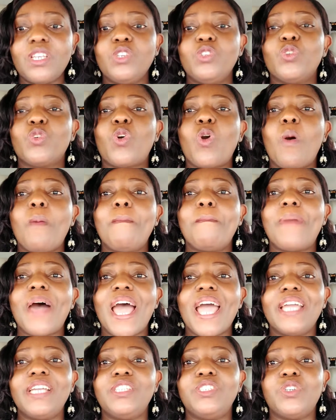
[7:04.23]
you
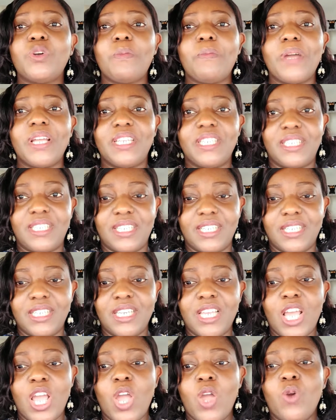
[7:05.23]
combined your medicine